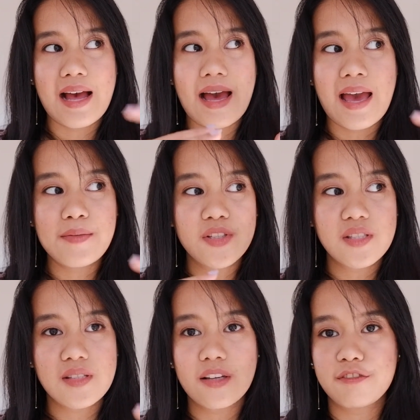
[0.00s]
I'm
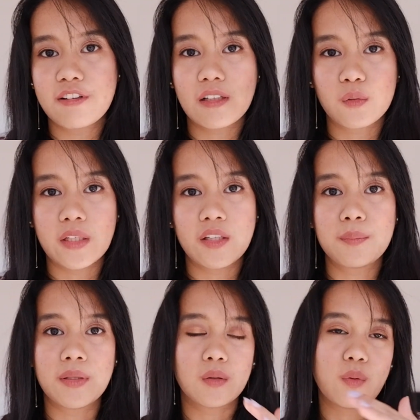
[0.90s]
just like fluctuating
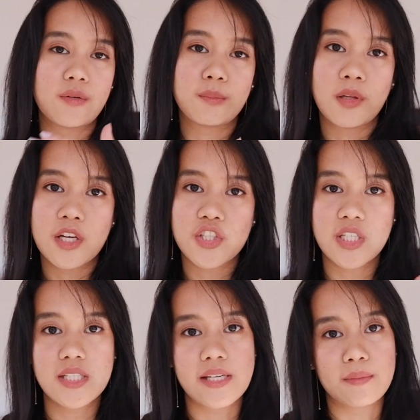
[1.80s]
between
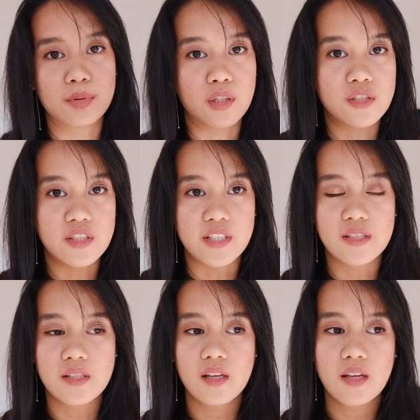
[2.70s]
blushes and
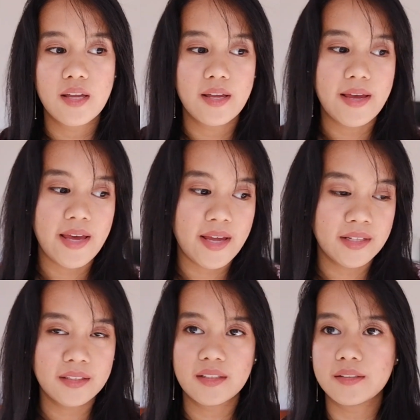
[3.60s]
bronzers.
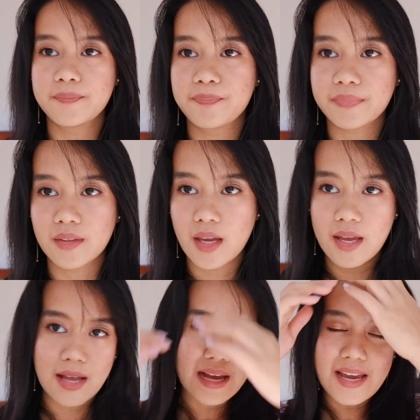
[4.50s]
And
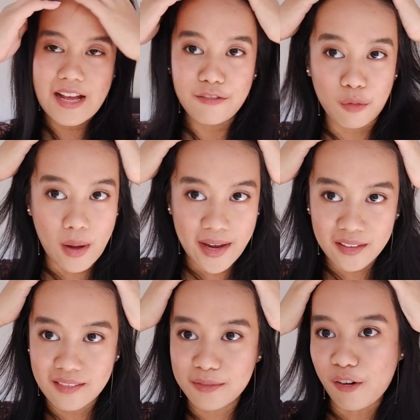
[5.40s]
I have
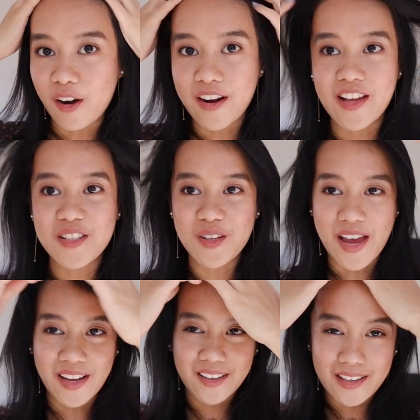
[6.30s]
wide forehead, so
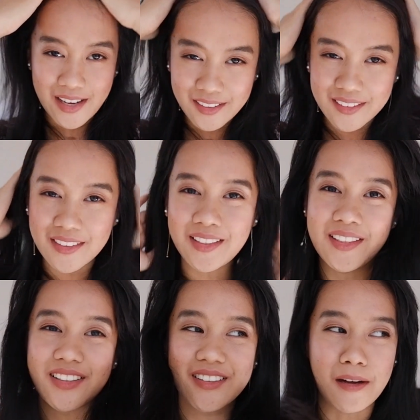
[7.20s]
I kinda
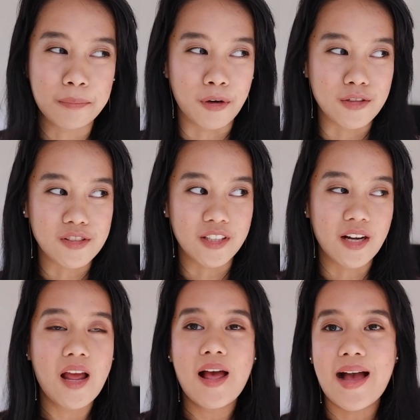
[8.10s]
need a bronzer.
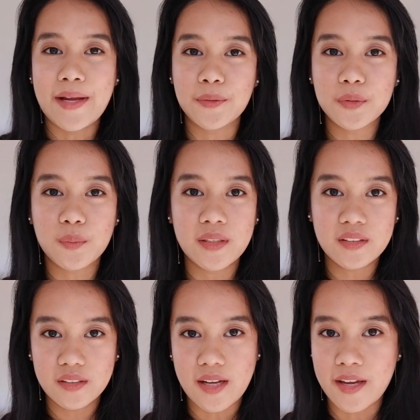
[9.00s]
I don't
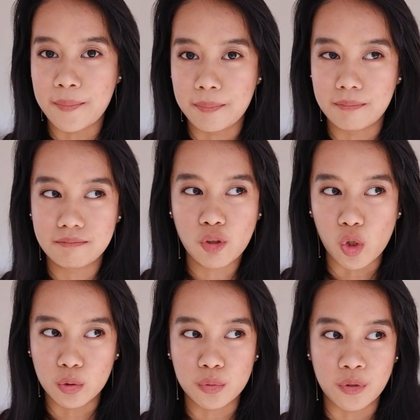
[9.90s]
want a
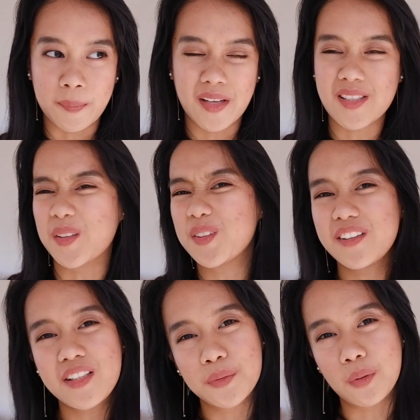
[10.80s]
contour because I don't
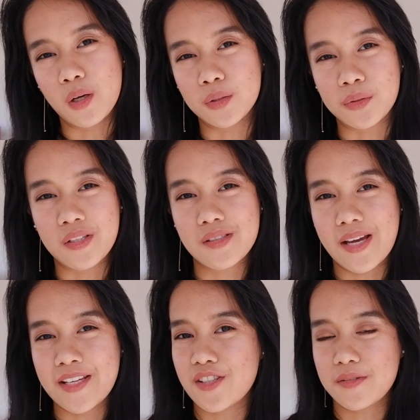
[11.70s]
really do contours.
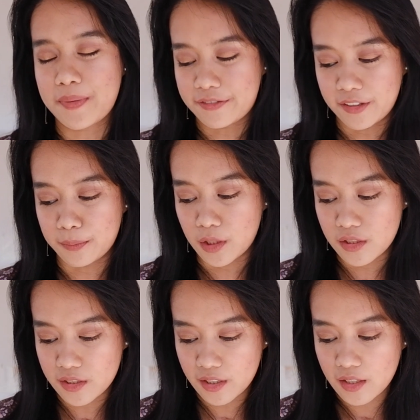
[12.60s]
I just prefer
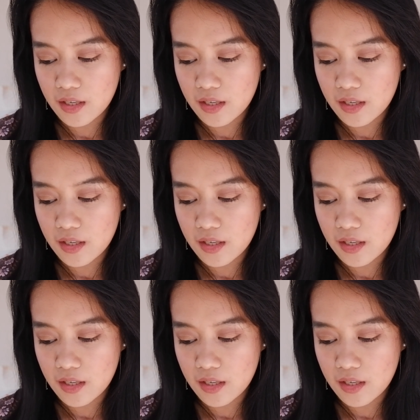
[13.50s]
bronzer.